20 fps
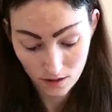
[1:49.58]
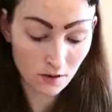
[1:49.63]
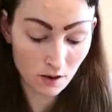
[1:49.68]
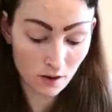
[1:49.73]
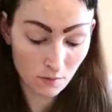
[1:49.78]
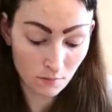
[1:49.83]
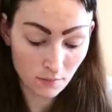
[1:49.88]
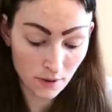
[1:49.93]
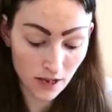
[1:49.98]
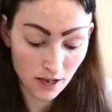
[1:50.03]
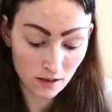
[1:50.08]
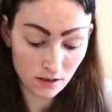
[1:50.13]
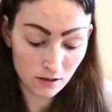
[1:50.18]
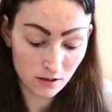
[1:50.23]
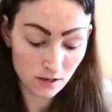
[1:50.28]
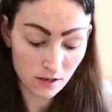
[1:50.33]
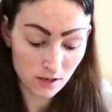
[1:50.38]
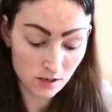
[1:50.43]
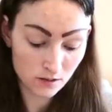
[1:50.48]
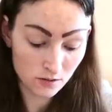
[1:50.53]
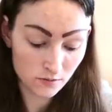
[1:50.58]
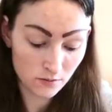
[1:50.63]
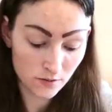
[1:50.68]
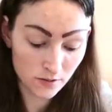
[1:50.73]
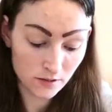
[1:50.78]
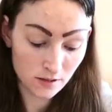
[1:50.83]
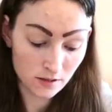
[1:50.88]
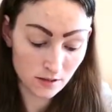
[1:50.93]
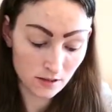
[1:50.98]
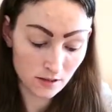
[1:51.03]
Pattern, it is for a
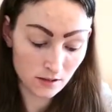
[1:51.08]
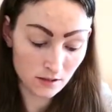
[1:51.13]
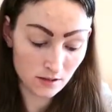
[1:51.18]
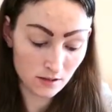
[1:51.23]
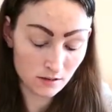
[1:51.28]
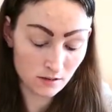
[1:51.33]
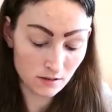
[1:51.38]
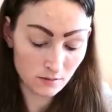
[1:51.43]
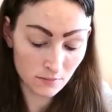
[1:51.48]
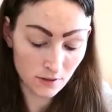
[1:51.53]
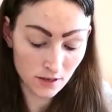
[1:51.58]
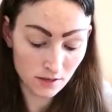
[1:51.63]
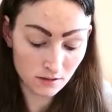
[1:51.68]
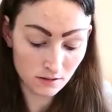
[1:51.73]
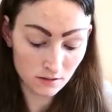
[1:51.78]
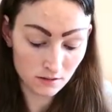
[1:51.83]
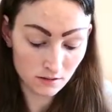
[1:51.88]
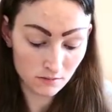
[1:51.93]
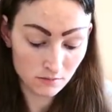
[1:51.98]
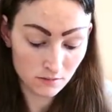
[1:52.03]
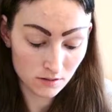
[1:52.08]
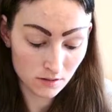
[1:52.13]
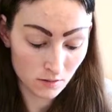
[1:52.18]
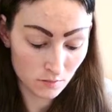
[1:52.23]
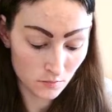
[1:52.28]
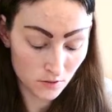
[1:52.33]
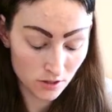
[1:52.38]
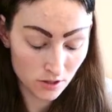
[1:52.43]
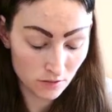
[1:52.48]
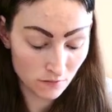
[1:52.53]
knitted pattern, which
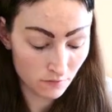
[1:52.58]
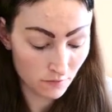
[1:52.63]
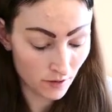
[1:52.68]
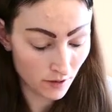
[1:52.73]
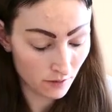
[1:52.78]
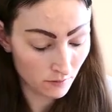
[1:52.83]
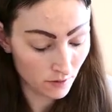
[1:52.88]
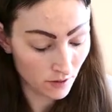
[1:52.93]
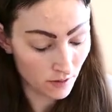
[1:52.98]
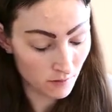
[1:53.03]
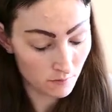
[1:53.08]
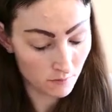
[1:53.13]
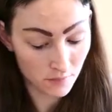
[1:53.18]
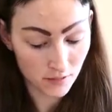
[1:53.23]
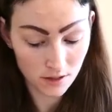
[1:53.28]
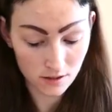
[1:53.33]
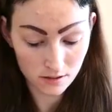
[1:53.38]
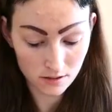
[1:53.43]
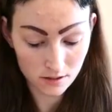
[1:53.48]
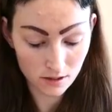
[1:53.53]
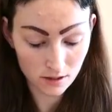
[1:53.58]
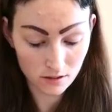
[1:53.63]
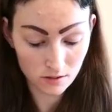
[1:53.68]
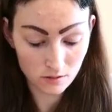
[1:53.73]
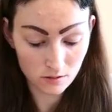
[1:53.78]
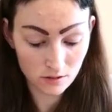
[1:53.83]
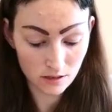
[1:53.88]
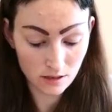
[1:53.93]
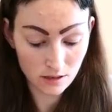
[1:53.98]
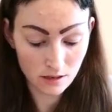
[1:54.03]
I'm fine with because I do
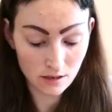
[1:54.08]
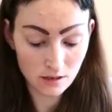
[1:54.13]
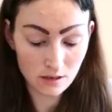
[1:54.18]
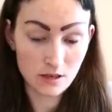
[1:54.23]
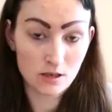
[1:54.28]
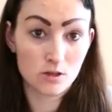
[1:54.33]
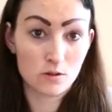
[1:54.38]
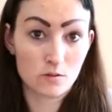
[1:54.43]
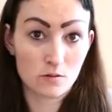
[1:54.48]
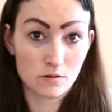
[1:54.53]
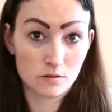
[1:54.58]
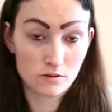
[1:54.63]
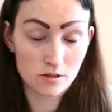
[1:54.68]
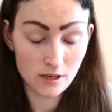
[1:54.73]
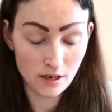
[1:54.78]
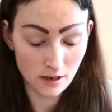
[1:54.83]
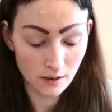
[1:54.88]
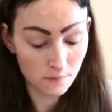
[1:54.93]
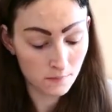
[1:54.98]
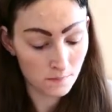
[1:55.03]
knit and I do crochet.